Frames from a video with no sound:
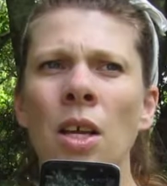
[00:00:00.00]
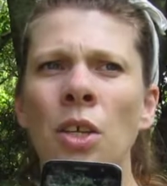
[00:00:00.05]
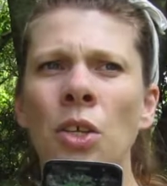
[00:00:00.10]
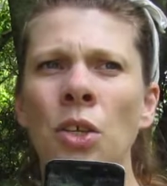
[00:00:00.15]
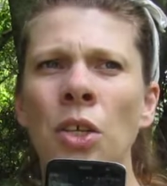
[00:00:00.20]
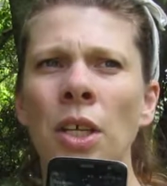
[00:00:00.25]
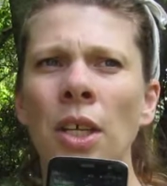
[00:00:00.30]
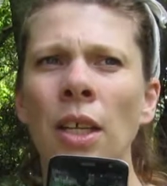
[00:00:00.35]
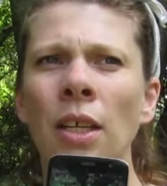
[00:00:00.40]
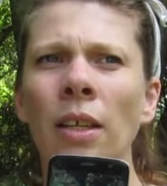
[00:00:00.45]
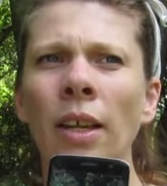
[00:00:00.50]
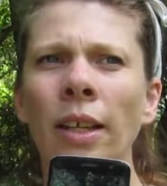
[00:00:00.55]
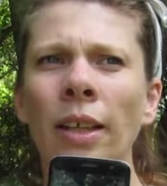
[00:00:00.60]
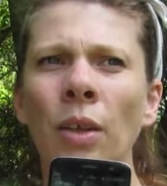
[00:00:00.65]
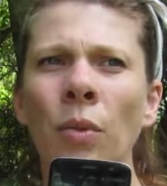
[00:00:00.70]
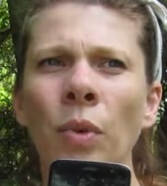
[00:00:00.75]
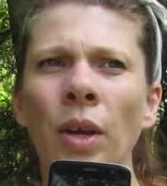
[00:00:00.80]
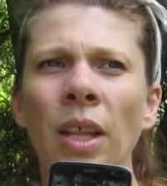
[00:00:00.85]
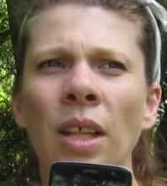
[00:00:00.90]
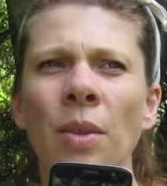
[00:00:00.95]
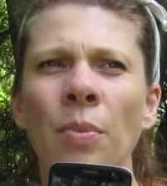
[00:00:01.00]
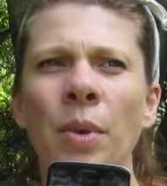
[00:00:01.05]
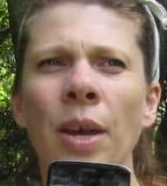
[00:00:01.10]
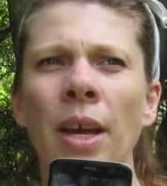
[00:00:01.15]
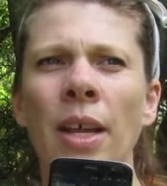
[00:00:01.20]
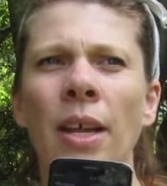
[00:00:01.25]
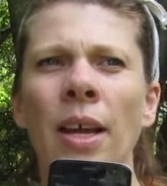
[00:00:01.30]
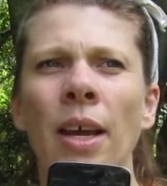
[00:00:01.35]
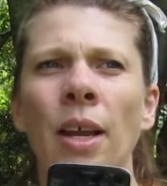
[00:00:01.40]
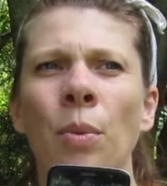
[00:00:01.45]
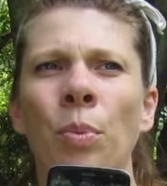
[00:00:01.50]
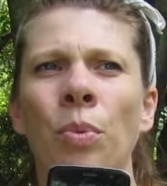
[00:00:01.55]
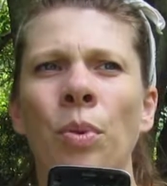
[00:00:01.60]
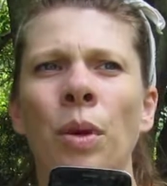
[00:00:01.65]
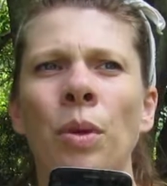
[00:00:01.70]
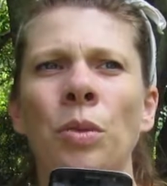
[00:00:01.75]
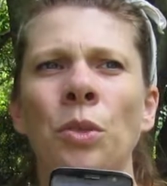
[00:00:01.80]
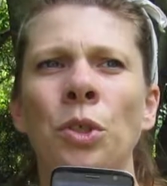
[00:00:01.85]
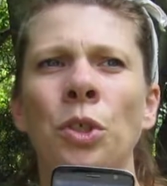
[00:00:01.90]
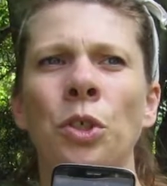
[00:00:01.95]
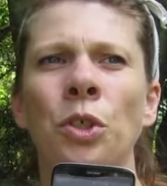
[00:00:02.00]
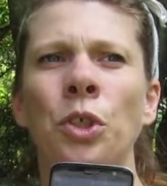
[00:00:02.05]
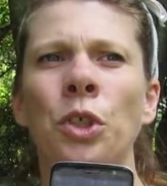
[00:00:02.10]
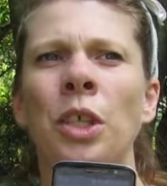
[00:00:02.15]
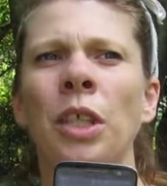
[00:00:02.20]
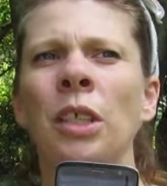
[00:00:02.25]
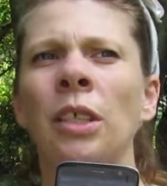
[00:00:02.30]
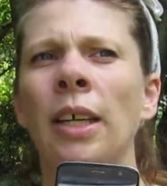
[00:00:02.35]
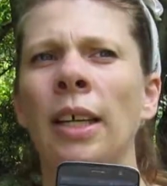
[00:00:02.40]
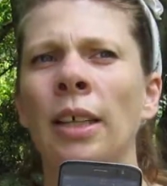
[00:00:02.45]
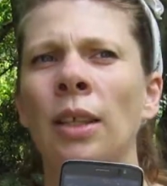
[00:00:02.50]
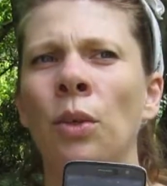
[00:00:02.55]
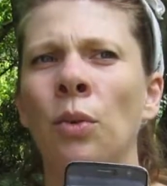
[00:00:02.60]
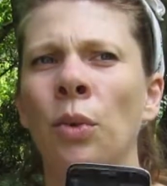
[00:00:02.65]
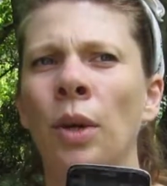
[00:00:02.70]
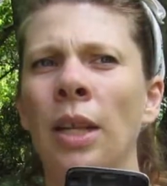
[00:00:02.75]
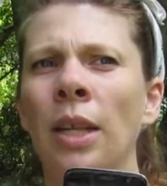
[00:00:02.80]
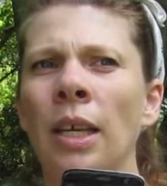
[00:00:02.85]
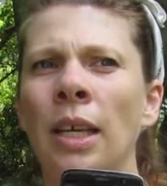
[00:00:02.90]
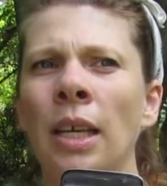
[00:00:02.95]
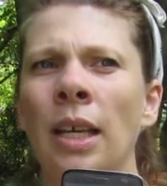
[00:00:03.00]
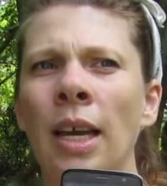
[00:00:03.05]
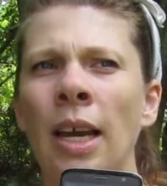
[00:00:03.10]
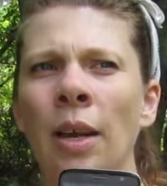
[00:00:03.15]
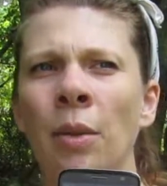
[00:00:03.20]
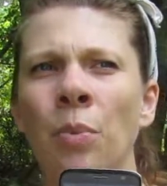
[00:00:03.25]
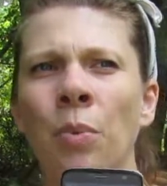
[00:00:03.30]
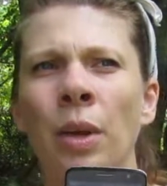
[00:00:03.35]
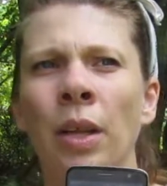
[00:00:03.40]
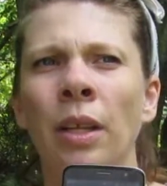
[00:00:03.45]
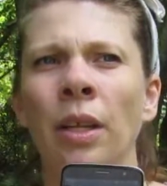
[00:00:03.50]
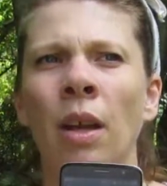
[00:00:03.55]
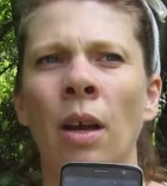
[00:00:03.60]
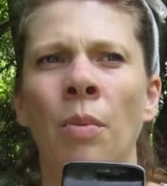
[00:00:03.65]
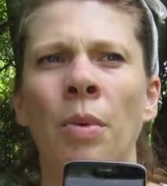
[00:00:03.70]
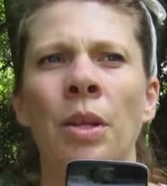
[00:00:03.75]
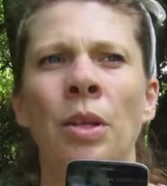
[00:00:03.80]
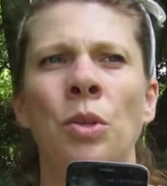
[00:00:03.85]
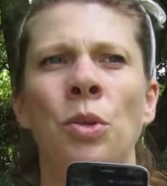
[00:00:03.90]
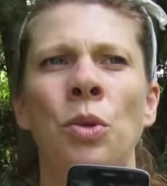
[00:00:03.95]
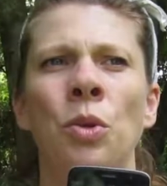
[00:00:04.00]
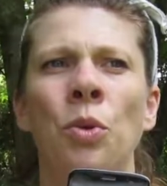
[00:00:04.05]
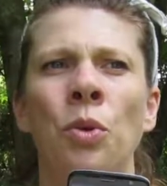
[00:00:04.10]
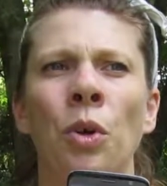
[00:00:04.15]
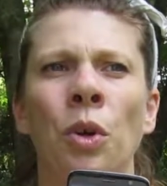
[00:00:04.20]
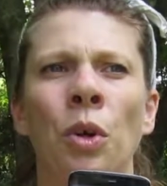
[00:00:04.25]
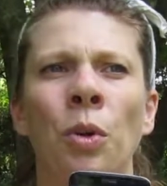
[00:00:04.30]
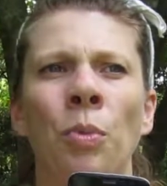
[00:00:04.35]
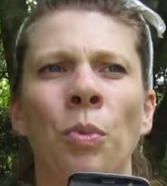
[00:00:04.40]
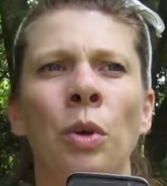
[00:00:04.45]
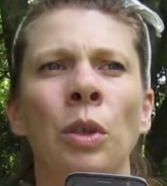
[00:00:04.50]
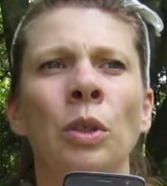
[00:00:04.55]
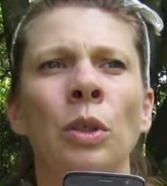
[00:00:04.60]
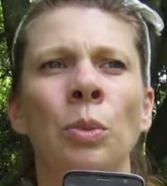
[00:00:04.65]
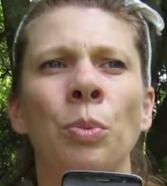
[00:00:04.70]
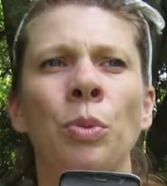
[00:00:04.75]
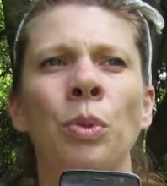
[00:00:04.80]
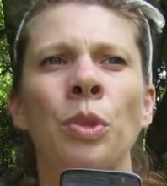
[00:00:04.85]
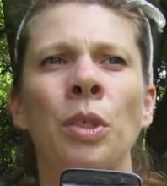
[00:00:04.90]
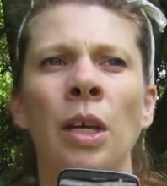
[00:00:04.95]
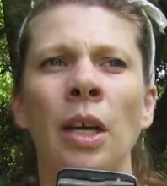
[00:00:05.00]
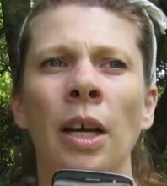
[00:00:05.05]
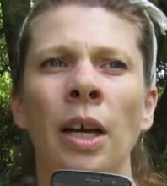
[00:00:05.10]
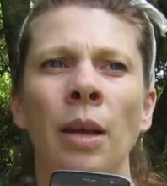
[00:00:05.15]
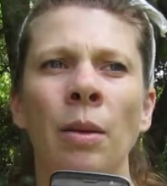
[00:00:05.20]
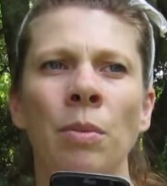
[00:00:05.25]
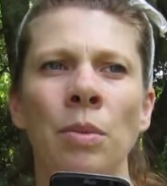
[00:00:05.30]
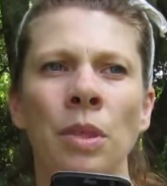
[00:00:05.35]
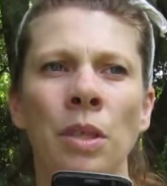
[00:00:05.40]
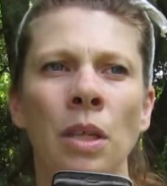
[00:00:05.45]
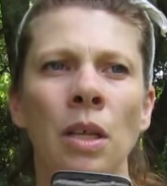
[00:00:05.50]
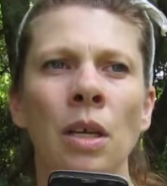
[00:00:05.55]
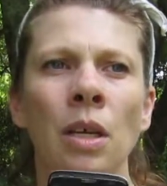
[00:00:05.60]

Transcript: She didn't like the way the man had approached her. She didn't like the way that he had been coming to her multiple times.